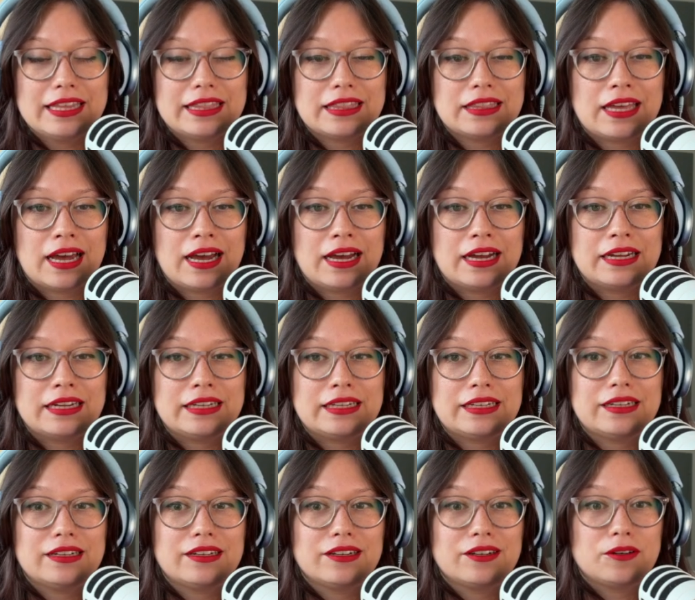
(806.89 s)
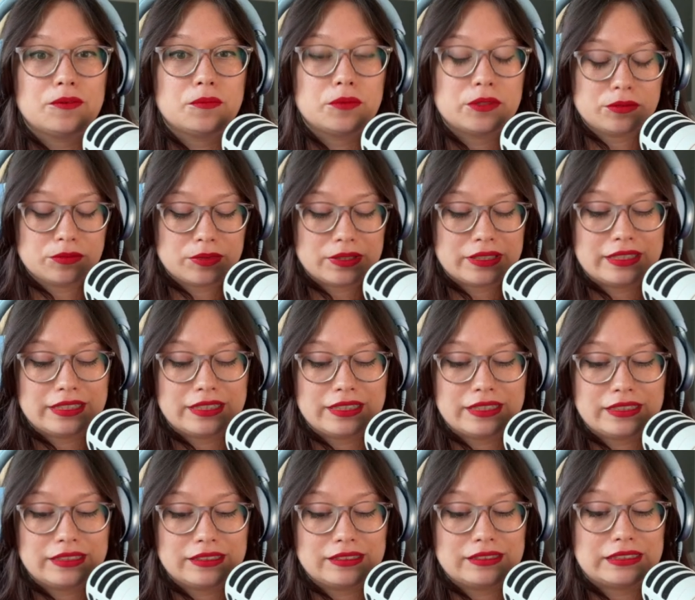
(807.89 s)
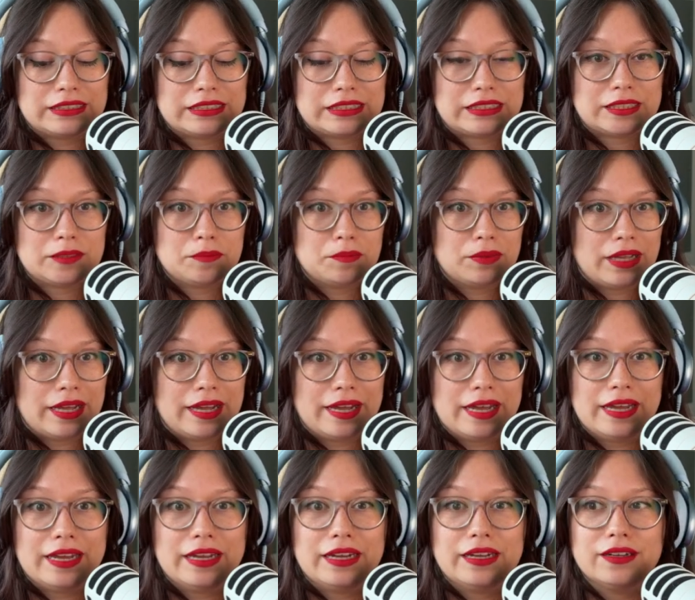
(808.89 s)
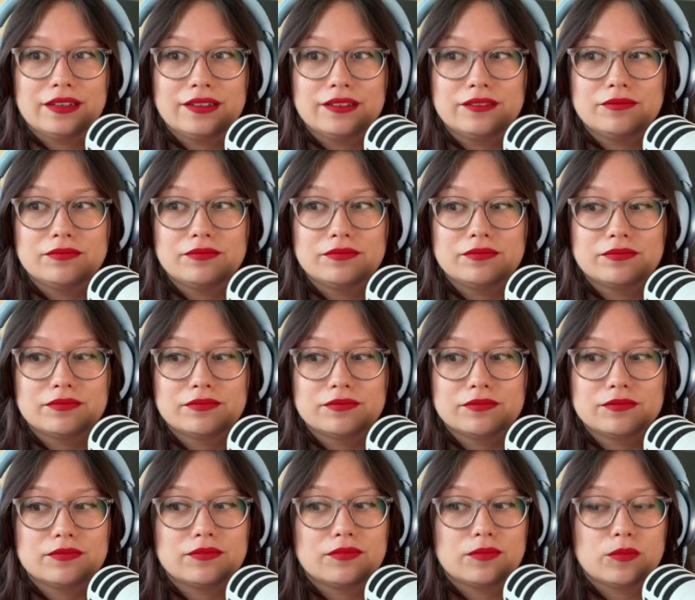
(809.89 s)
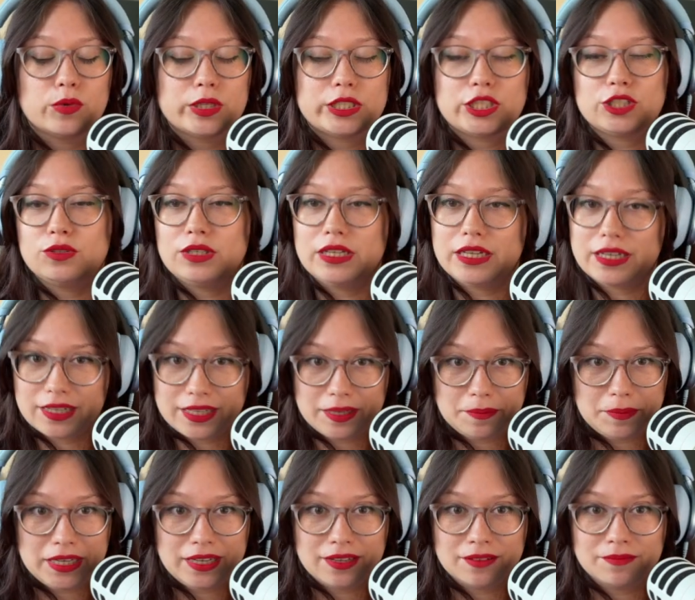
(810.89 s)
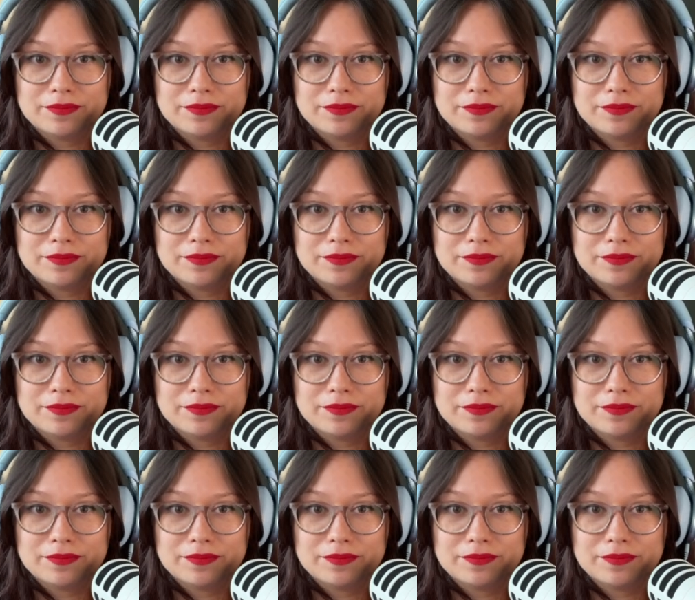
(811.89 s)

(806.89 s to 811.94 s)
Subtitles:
that will really like display what's uniquely me.